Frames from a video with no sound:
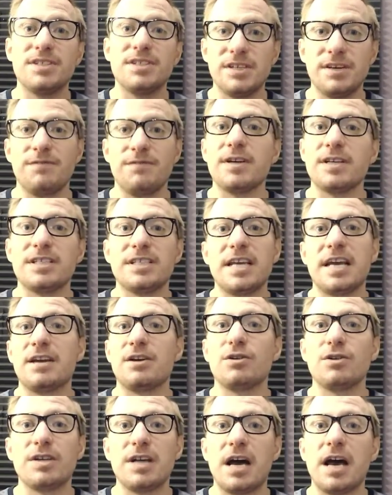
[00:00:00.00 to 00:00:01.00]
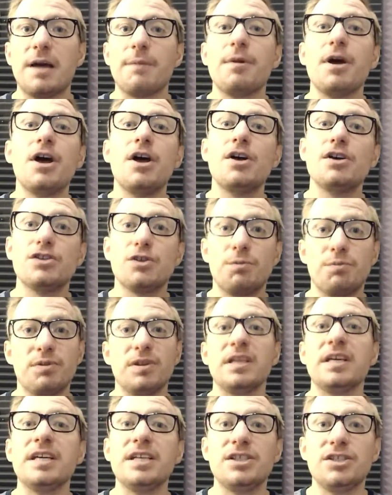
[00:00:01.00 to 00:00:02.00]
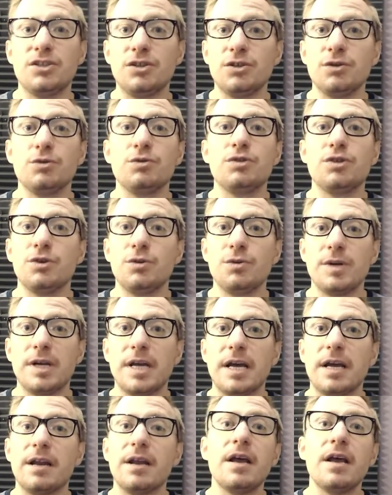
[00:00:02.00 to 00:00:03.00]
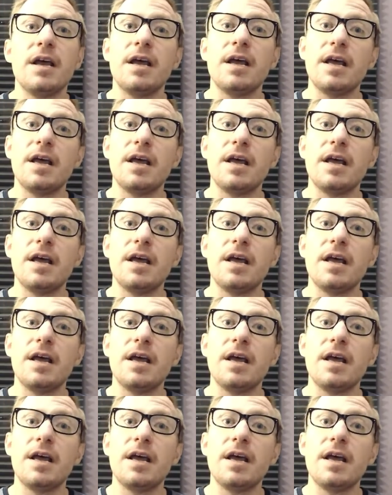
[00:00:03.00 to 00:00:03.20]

Pacific Standard Time. So please do tune in.